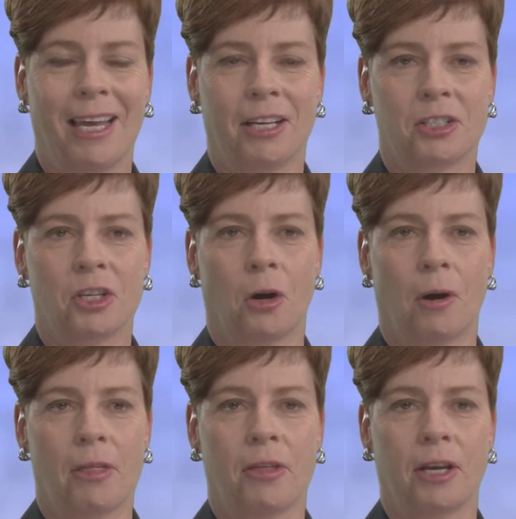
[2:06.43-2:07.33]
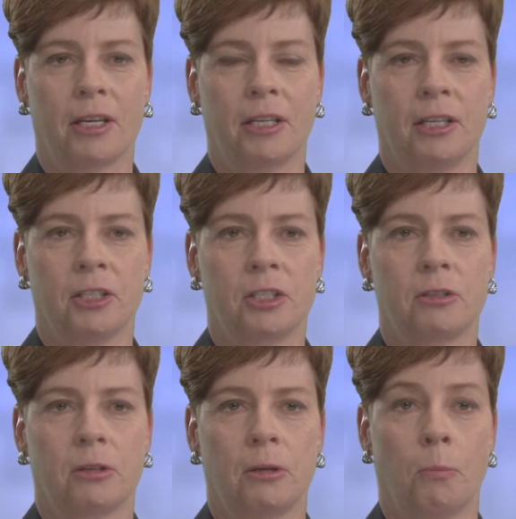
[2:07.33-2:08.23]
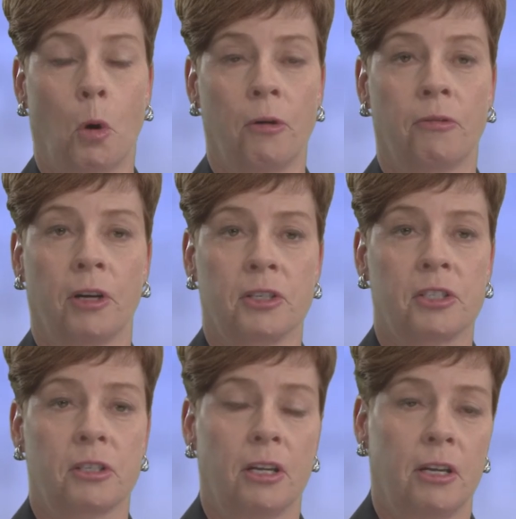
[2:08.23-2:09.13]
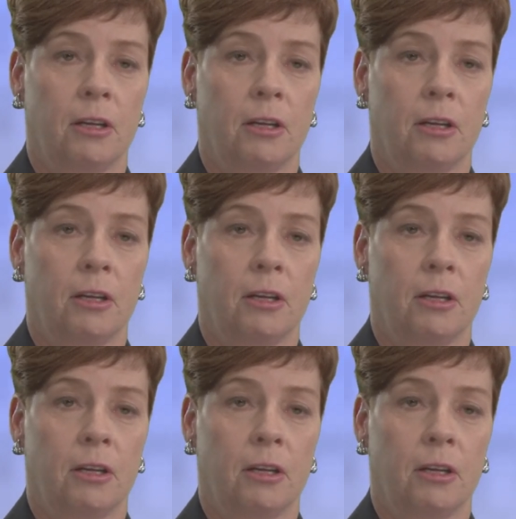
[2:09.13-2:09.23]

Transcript: And so I think it is important for us